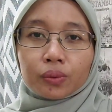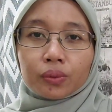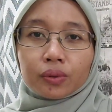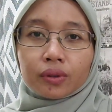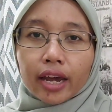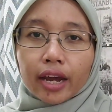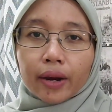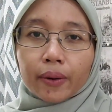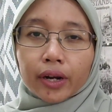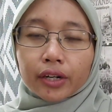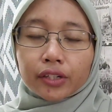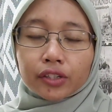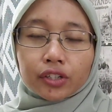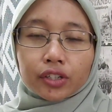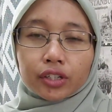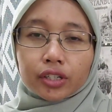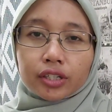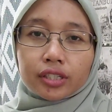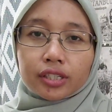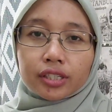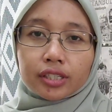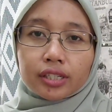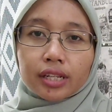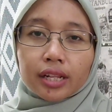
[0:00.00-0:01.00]

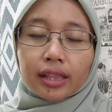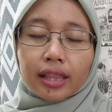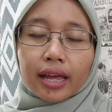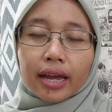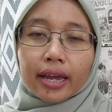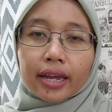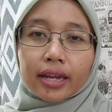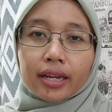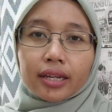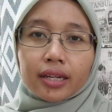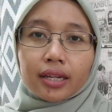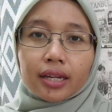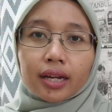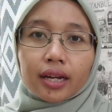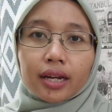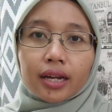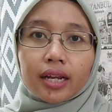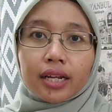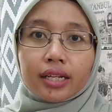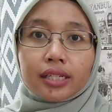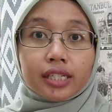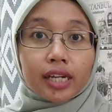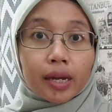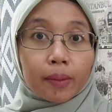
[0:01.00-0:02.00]
characters like
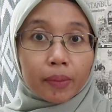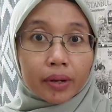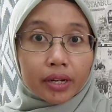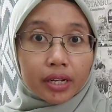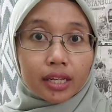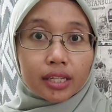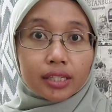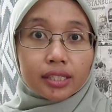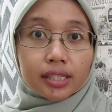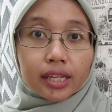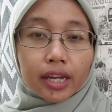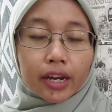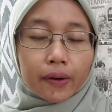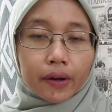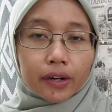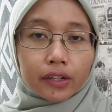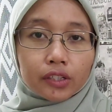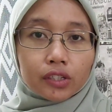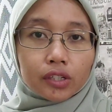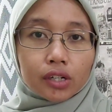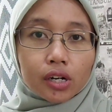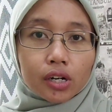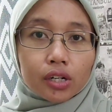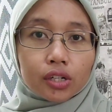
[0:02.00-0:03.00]
Japanese
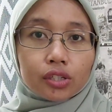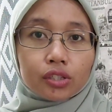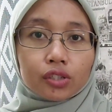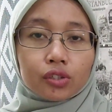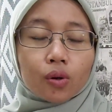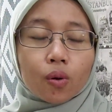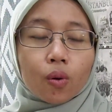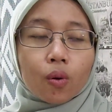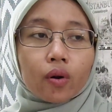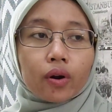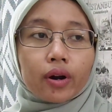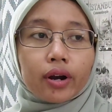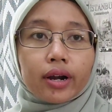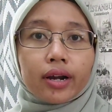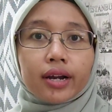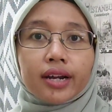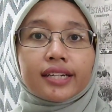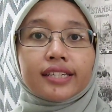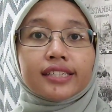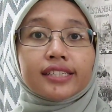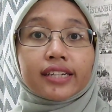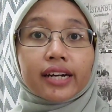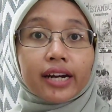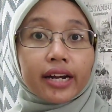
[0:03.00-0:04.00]
characters or
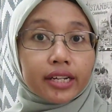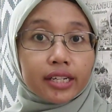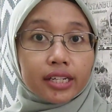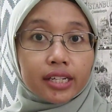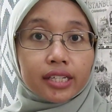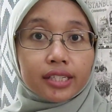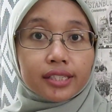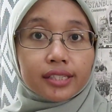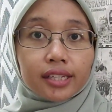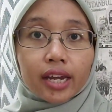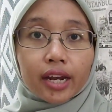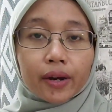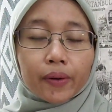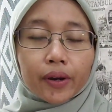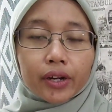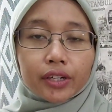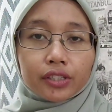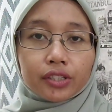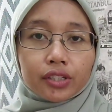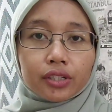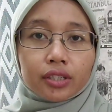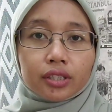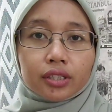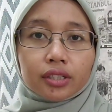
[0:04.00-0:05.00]
Chinese
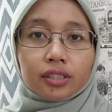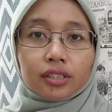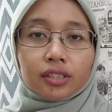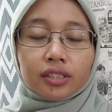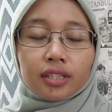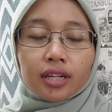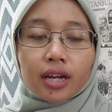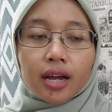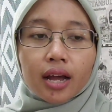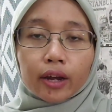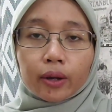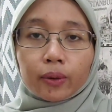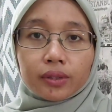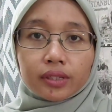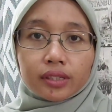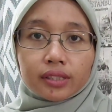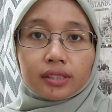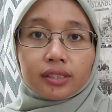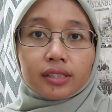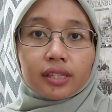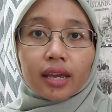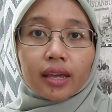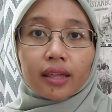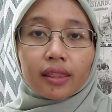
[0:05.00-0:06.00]
characters. I would
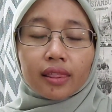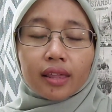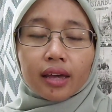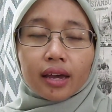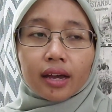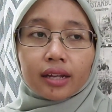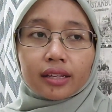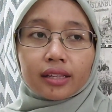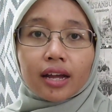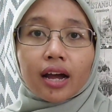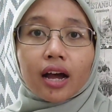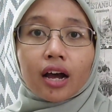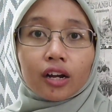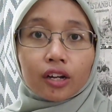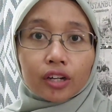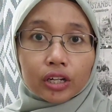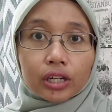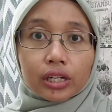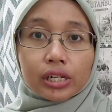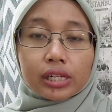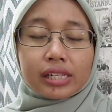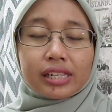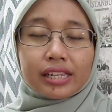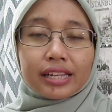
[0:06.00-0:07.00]
say that
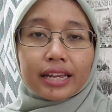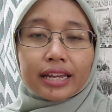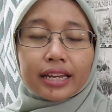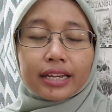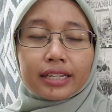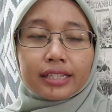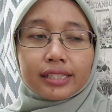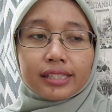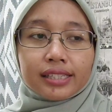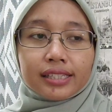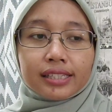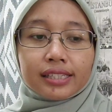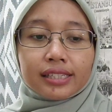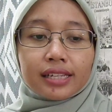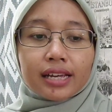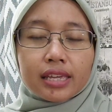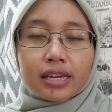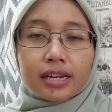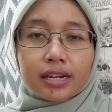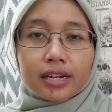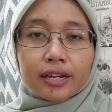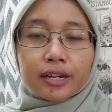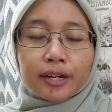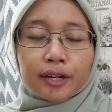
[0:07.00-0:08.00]
Hangul is
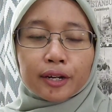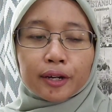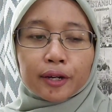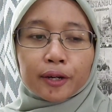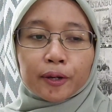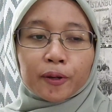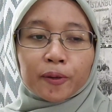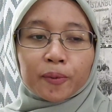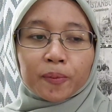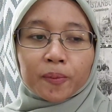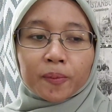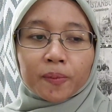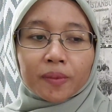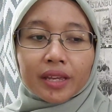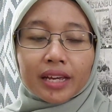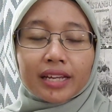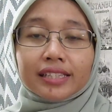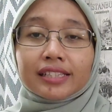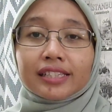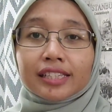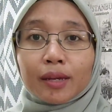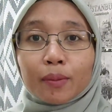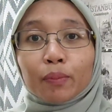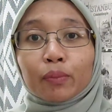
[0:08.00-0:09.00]
the
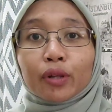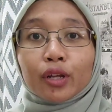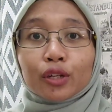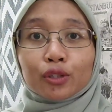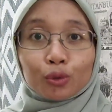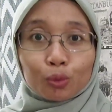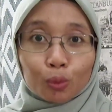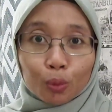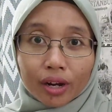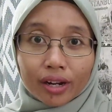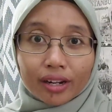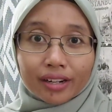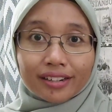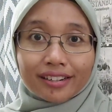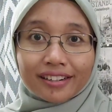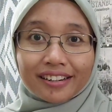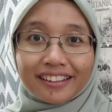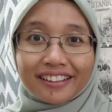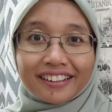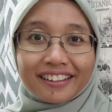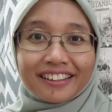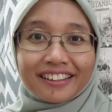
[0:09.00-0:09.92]
simplest one.